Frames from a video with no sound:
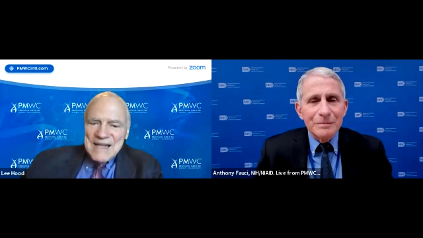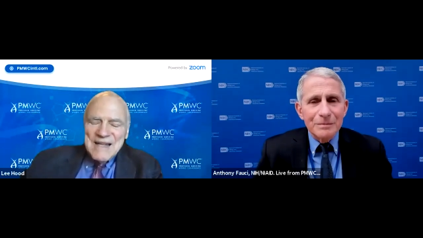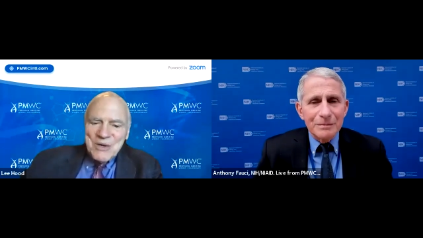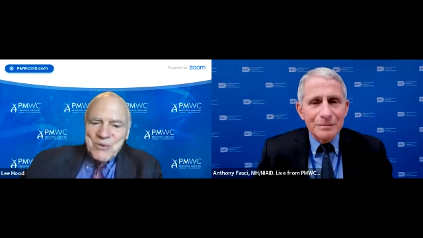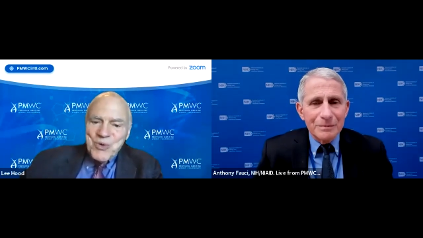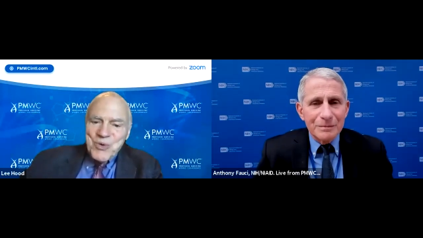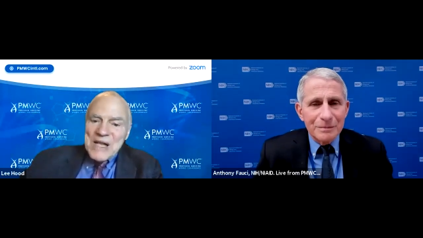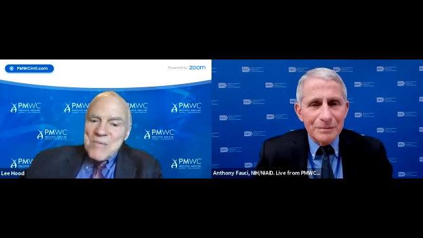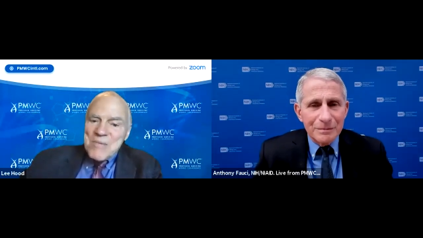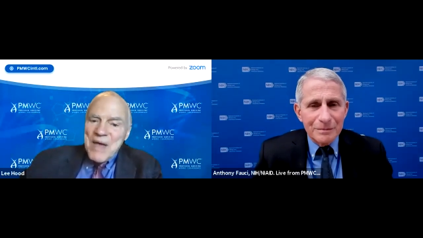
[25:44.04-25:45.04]
Speaker 1: that
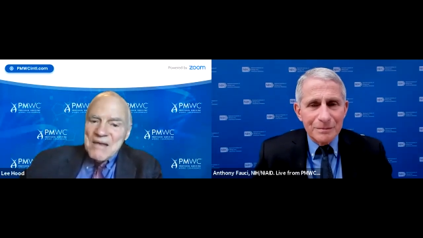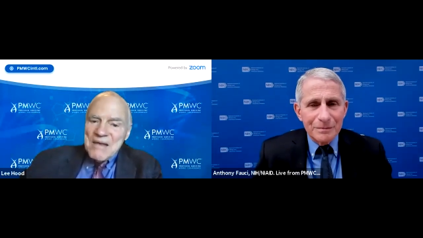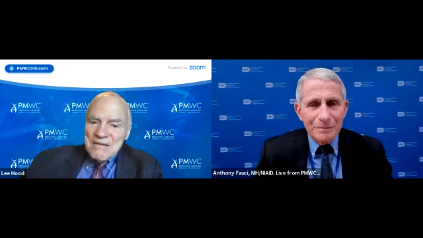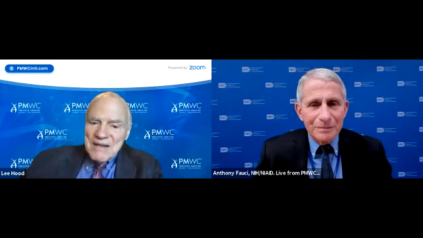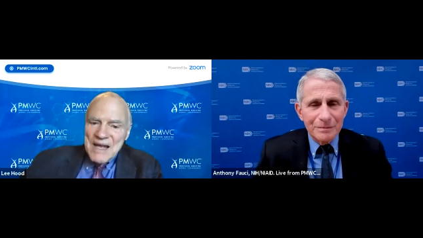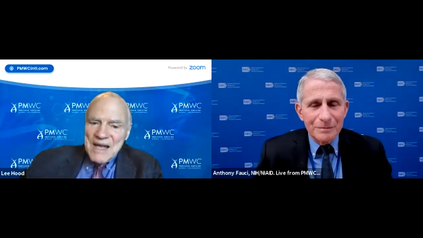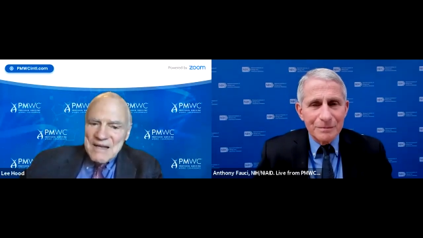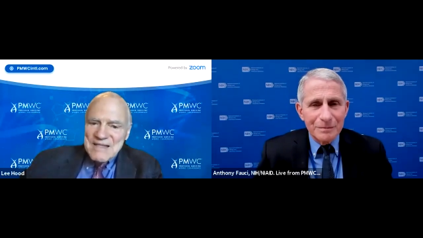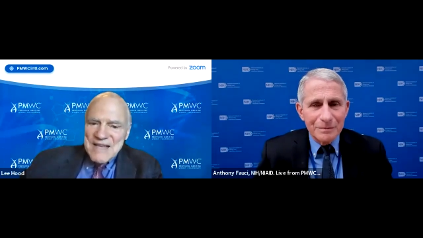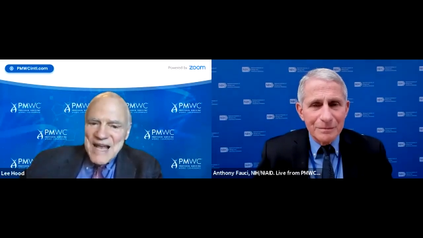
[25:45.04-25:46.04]
really may let
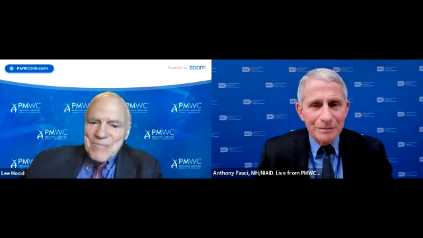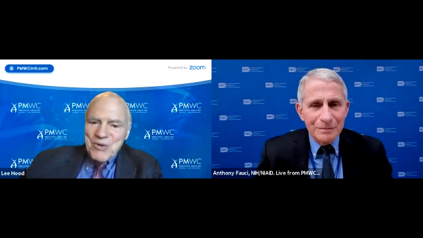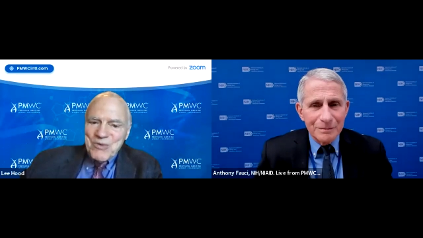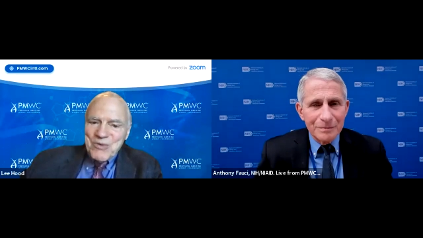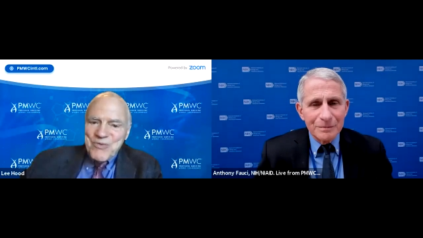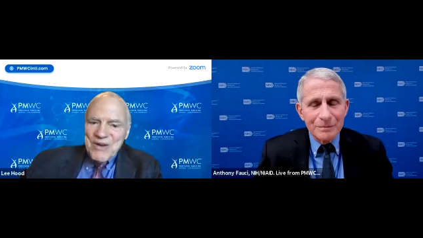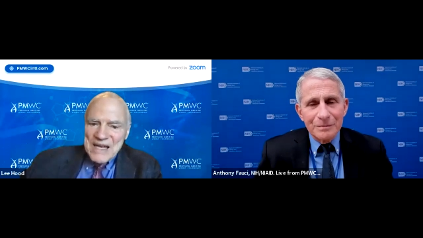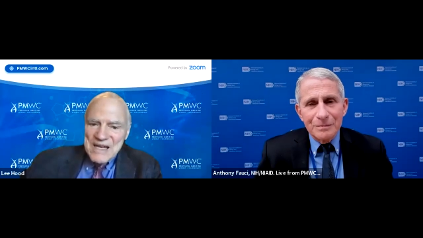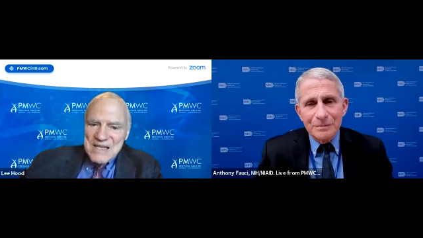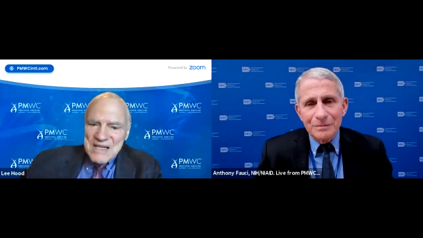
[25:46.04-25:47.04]
us sample
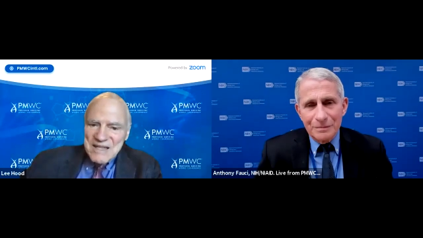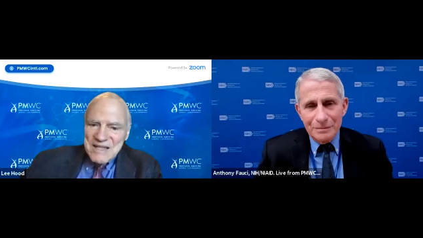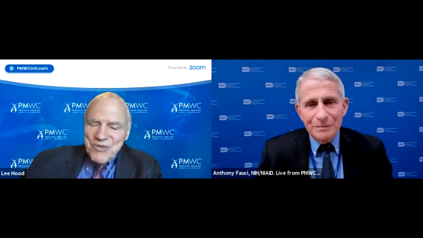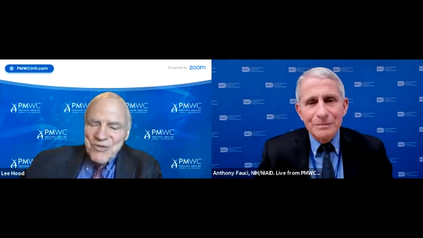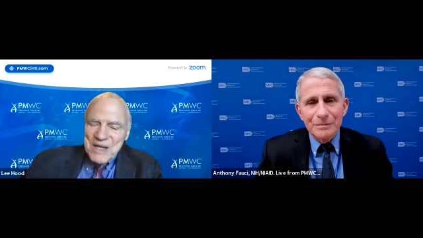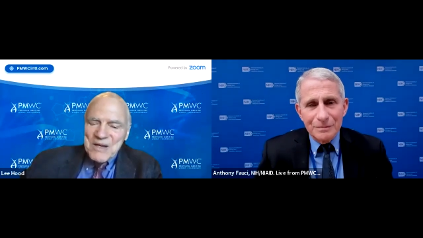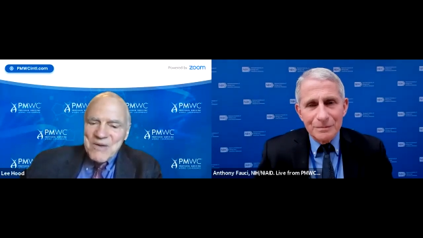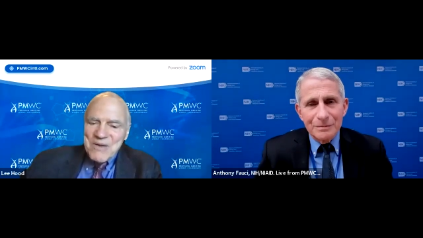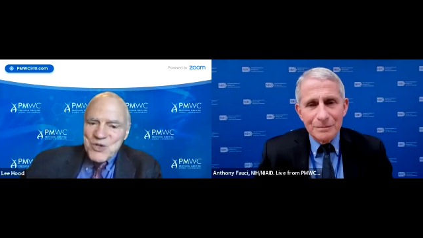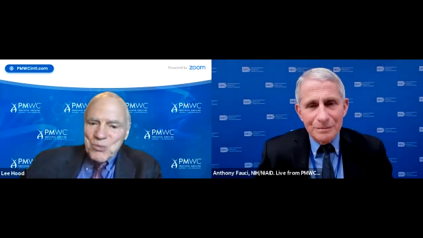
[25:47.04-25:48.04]
very easily from
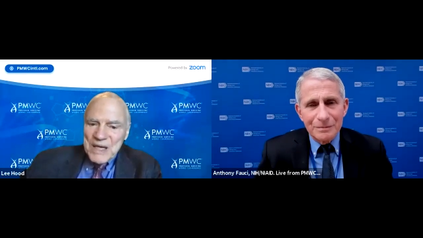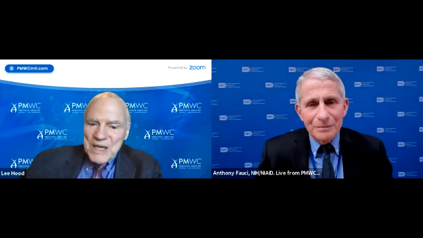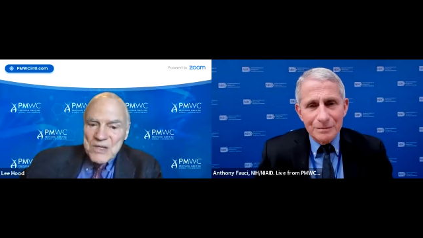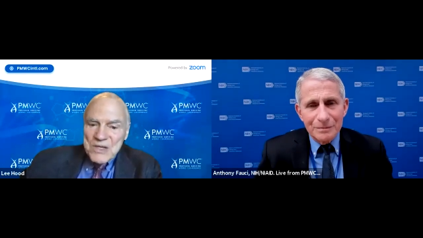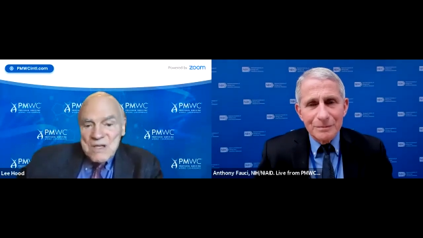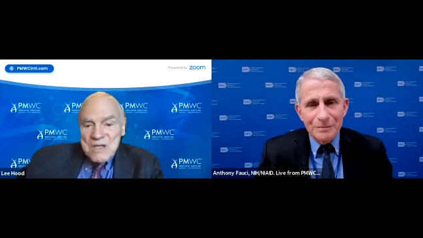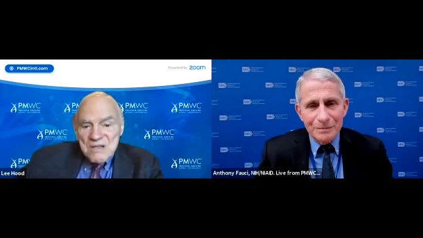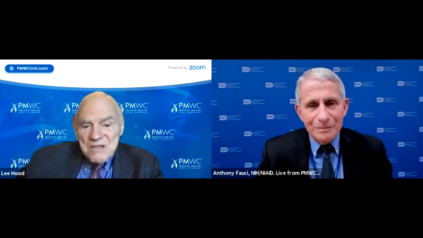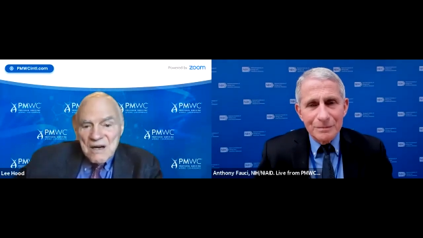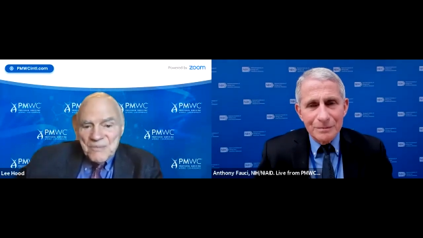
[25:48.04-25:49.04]
individual
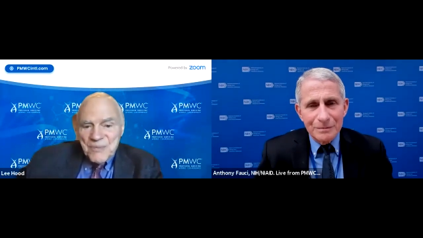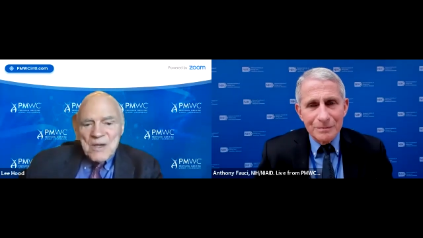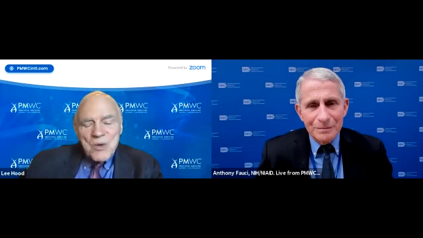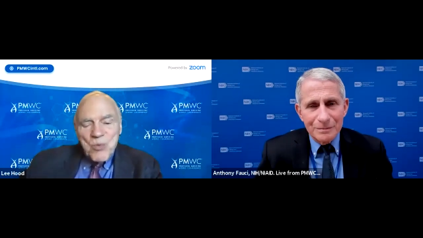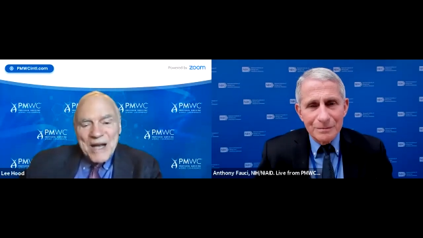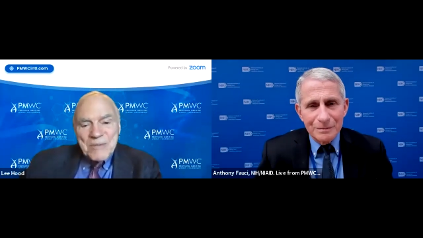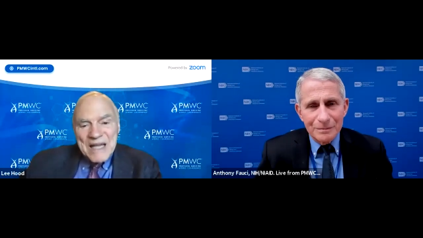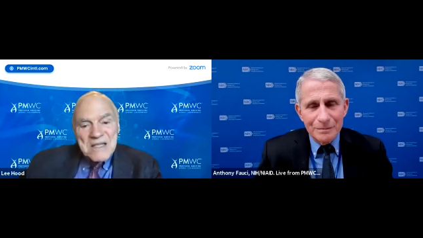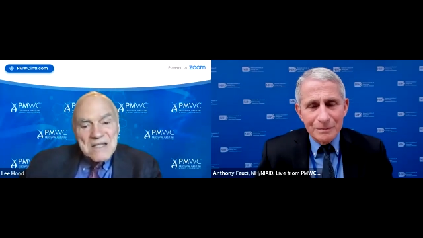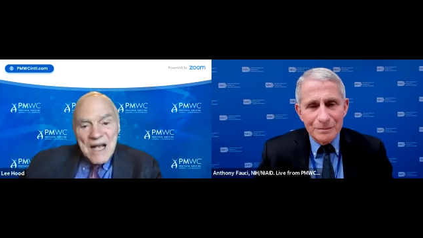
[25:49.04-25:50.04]
patients their white
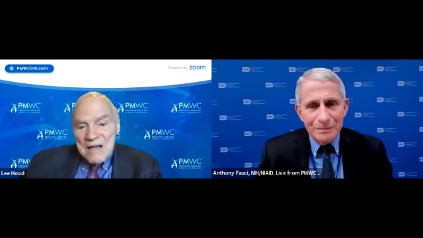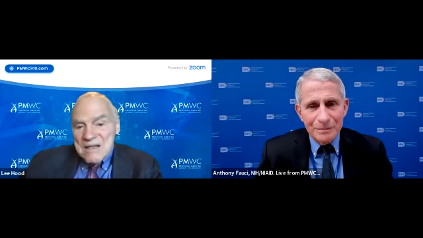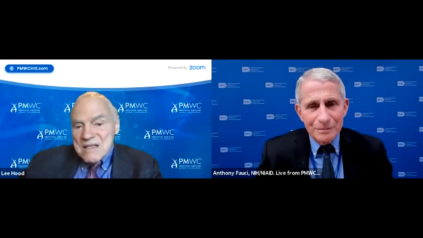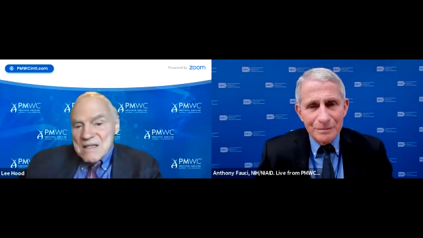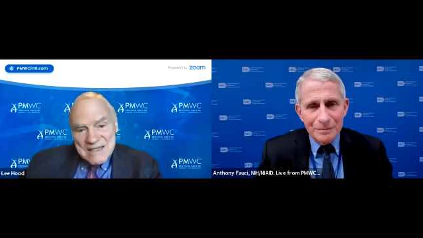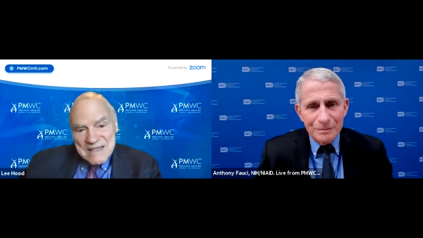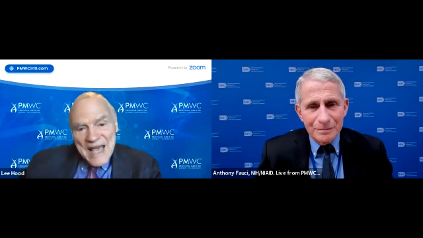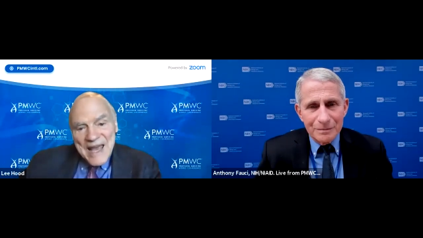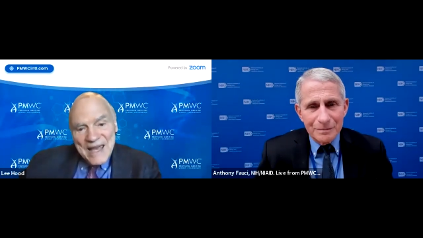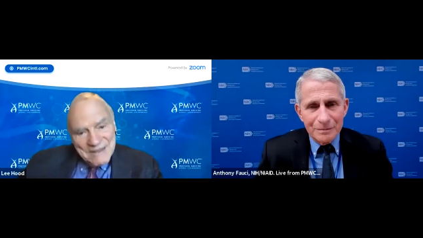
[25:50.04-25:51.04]
blood cells and
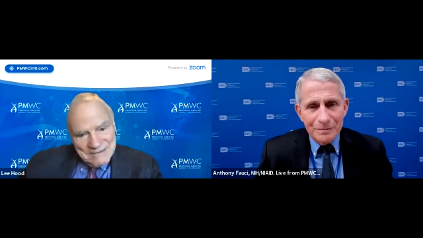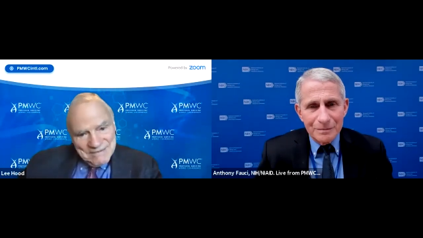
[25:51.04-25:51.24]
say,